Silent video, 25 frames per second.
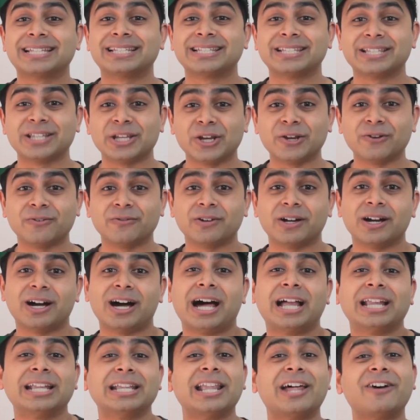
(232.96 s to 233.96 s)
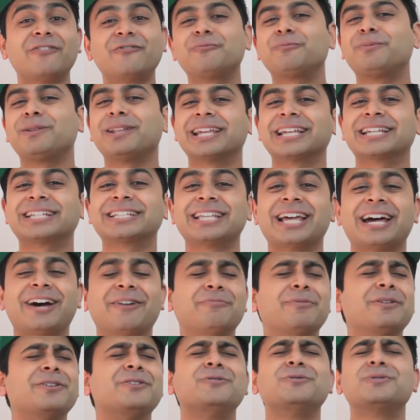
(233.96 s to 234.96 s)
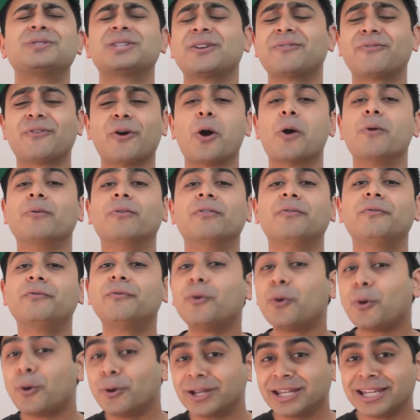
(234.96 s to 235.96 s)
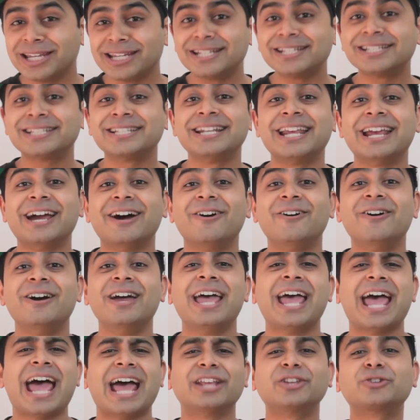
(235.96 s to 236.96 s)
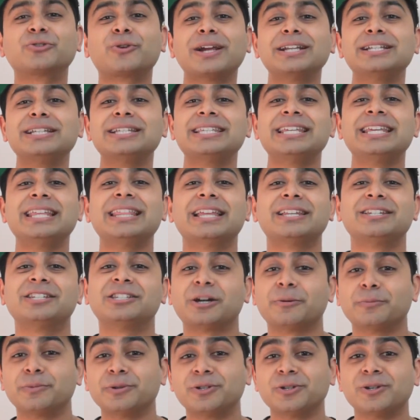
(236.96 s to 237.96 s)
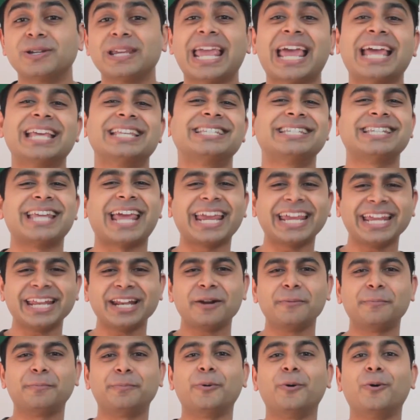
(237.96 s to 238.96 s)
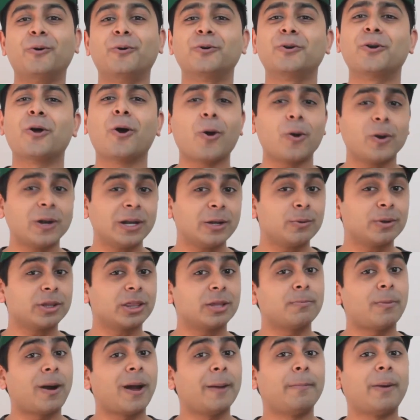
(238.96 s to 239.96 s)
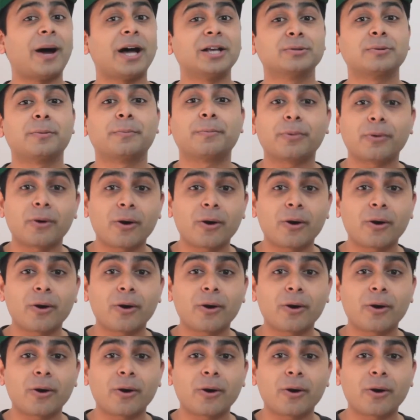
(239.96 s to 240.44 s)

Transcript: server. I love Plex. I've been using it for over 4 years now, and it's great to see that WD has taken it aboard not only with the My Passport